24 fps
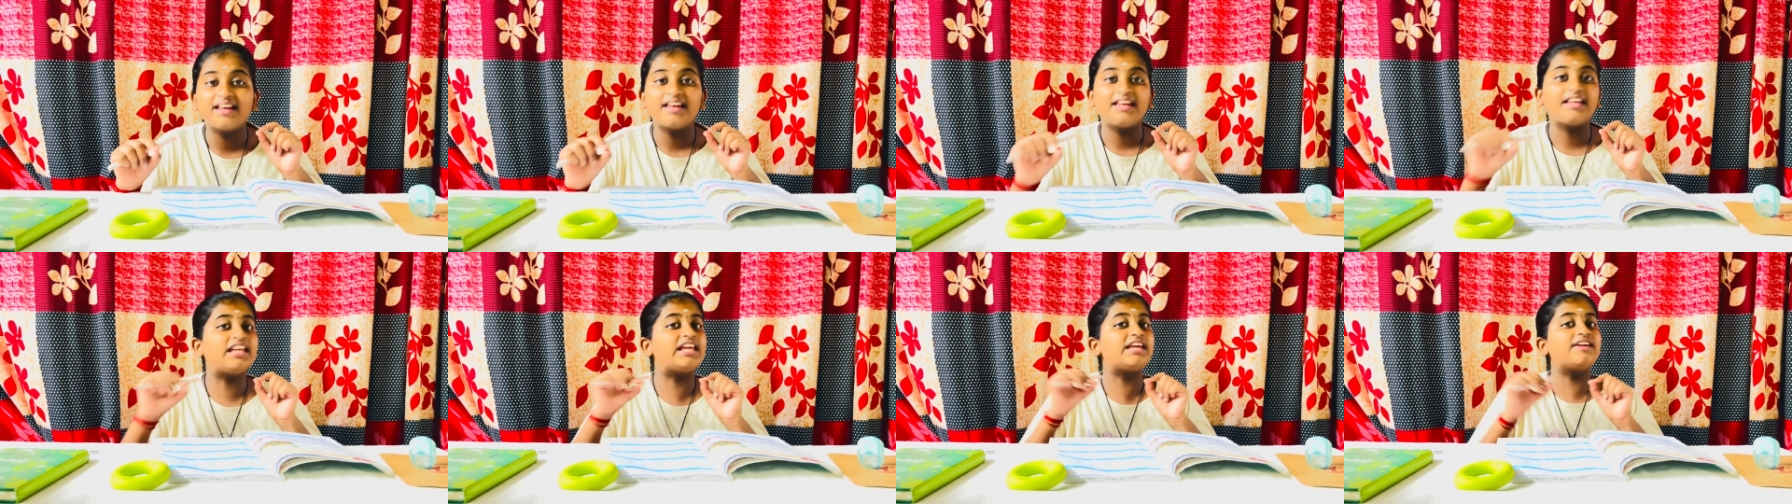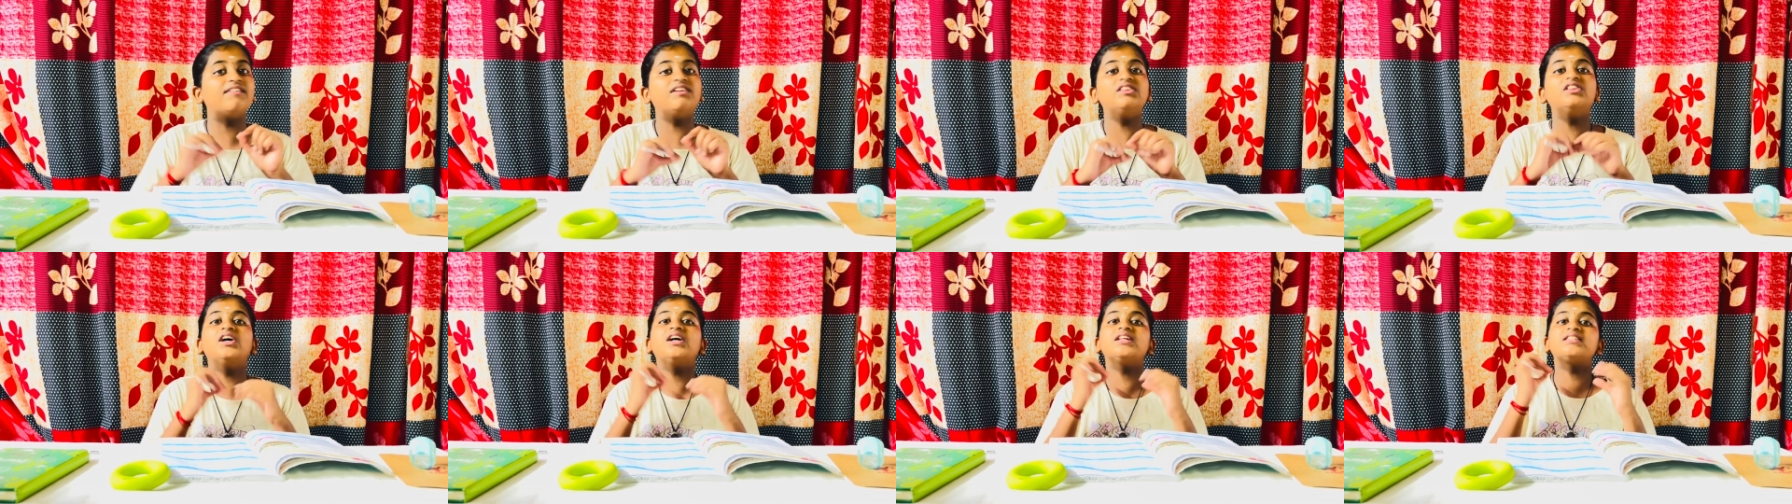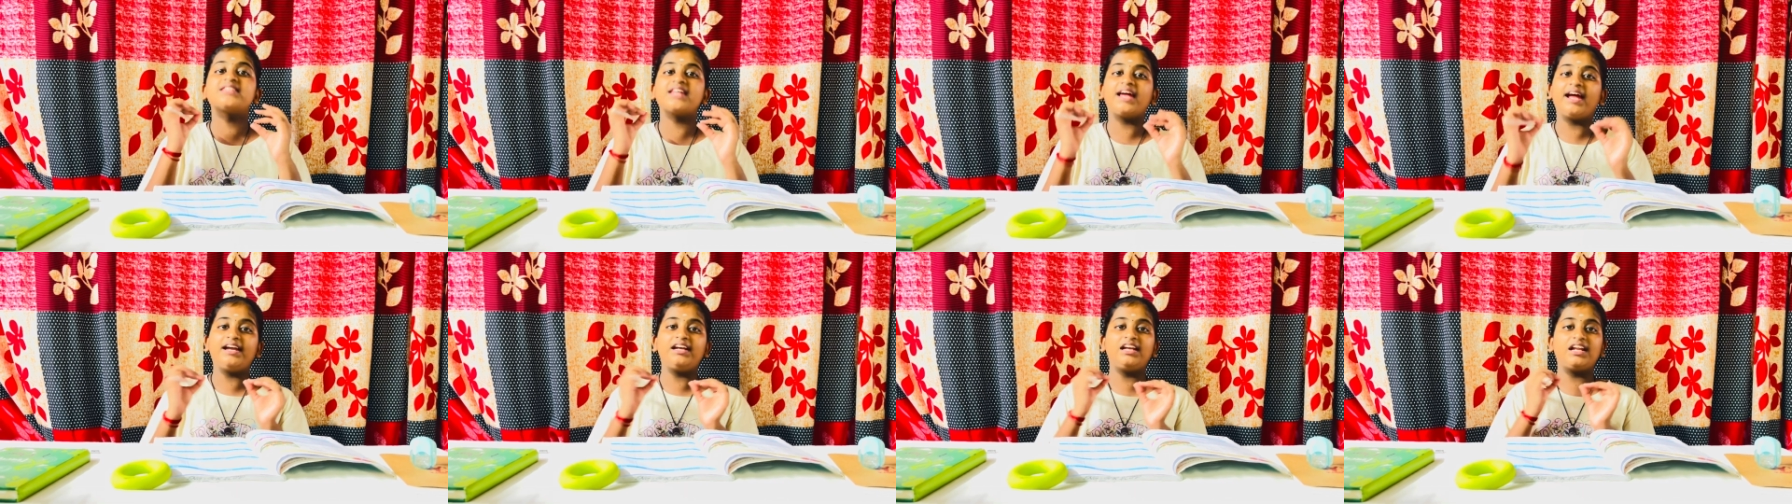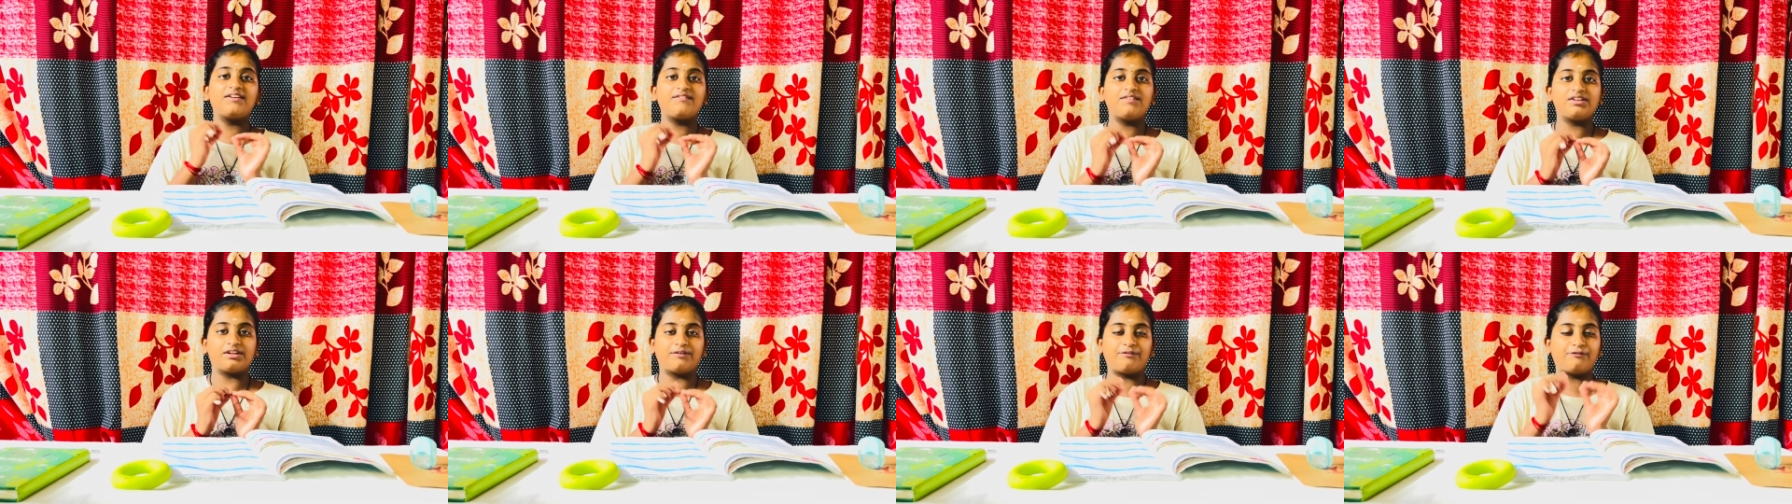Even though it's ending
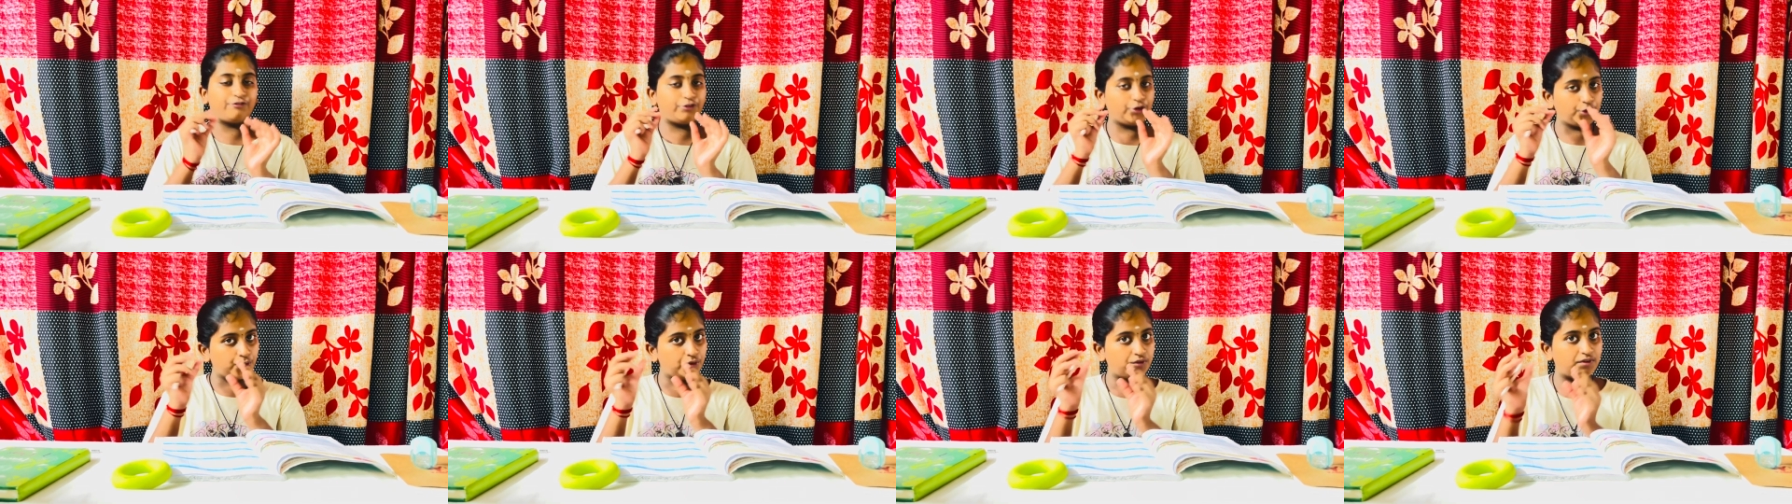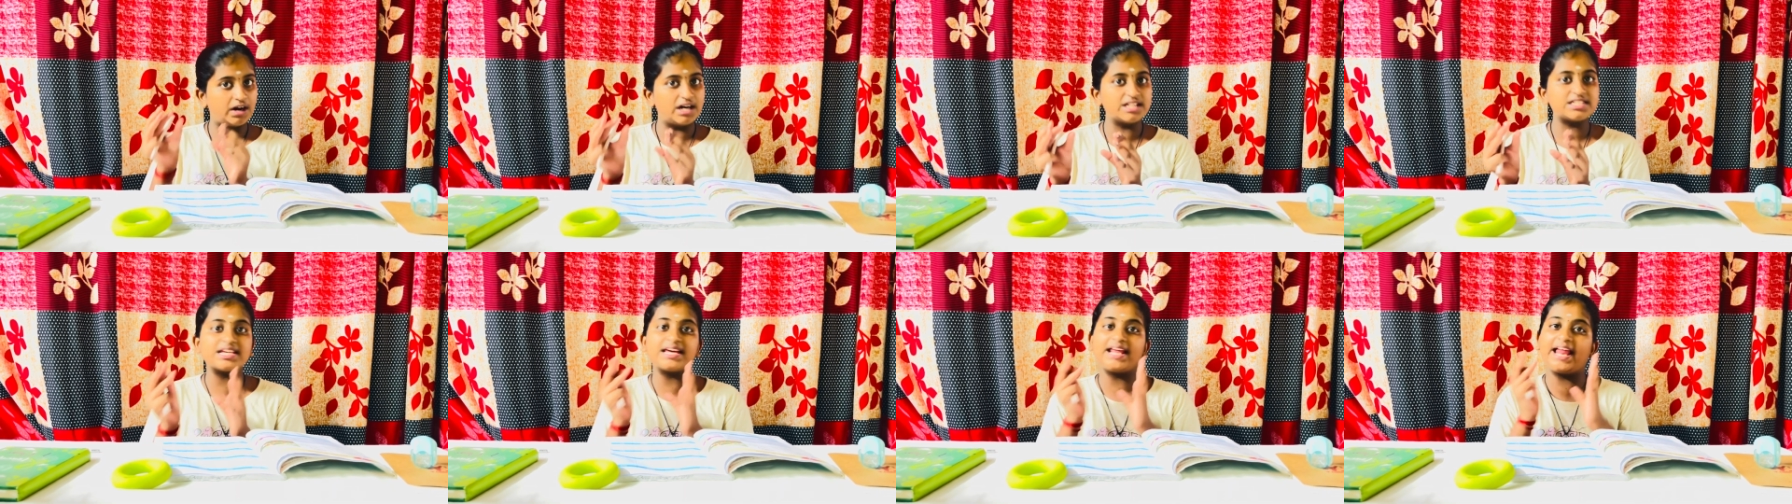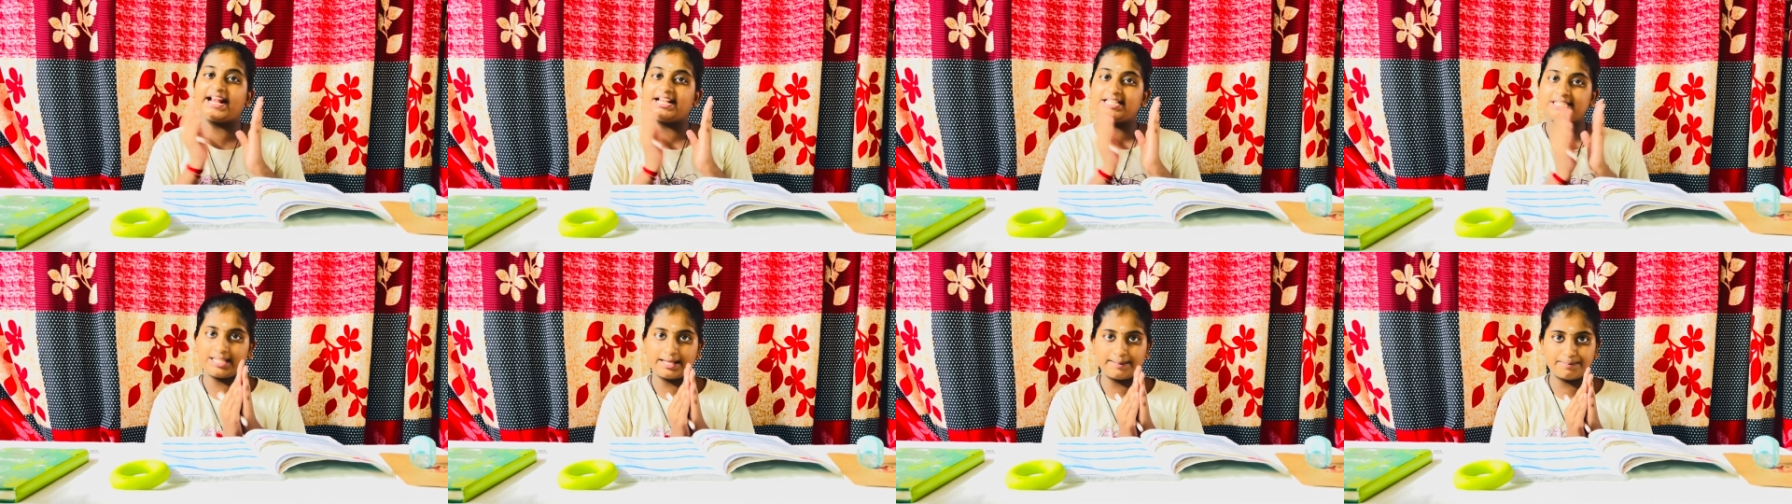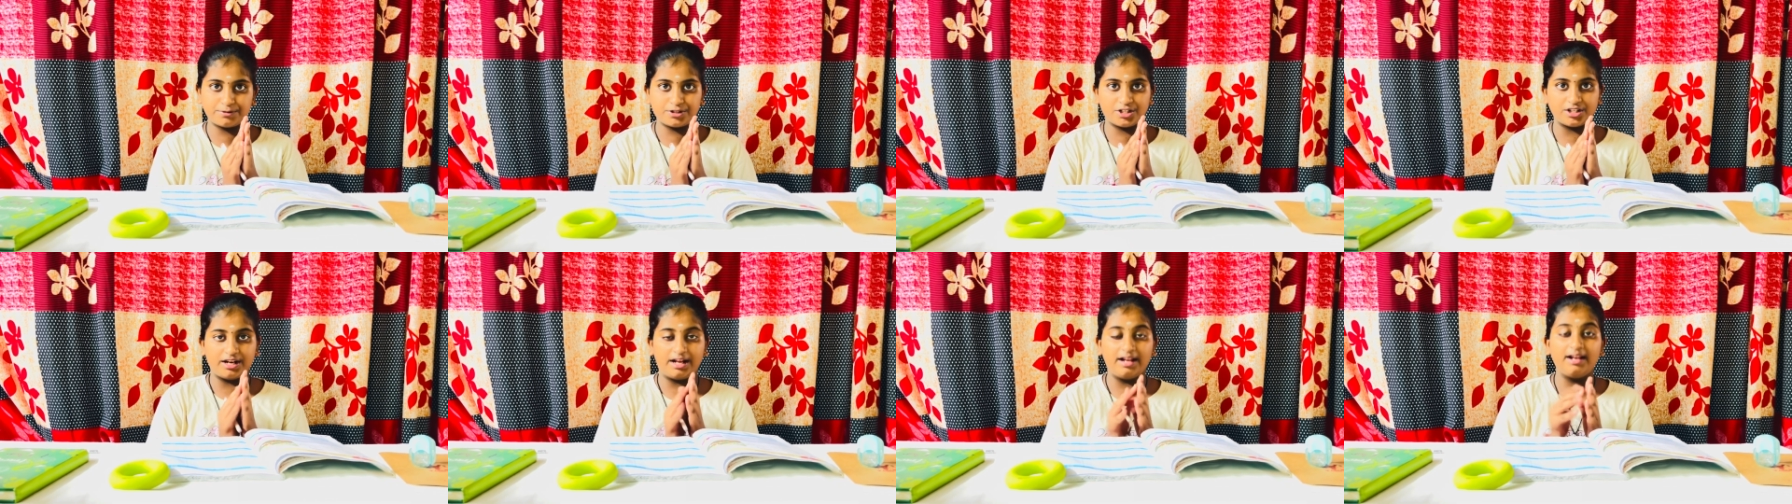with a few words are
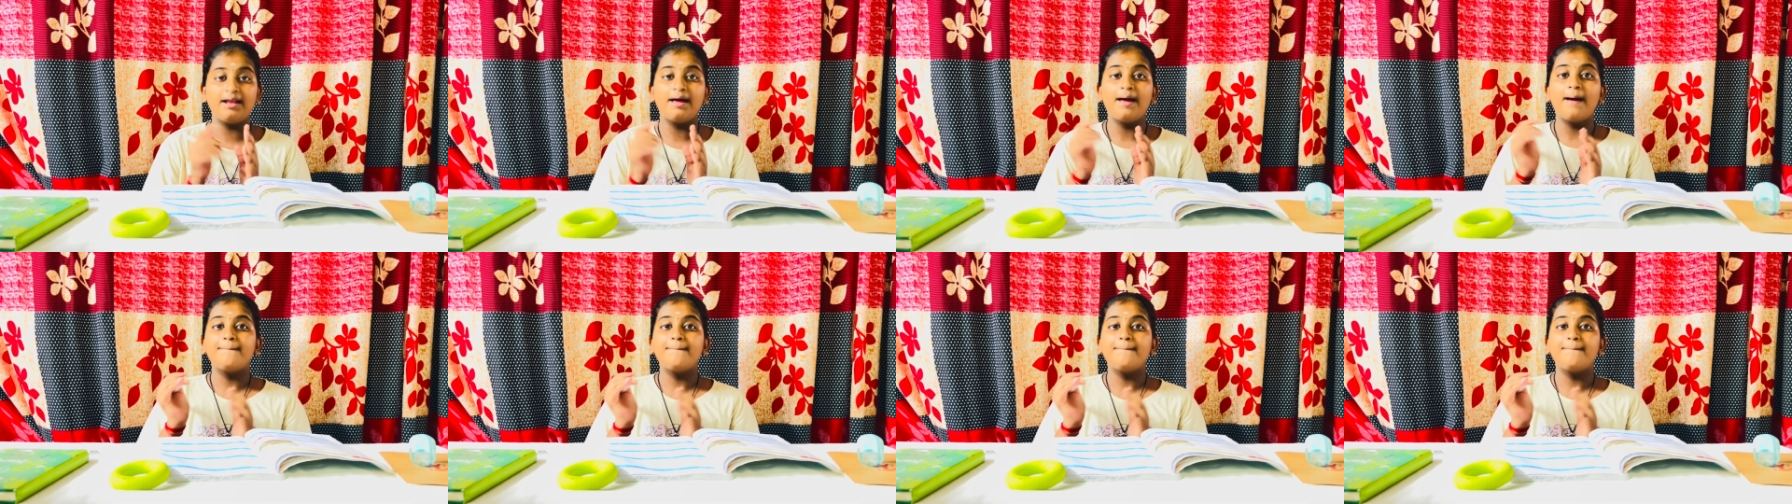exceptional,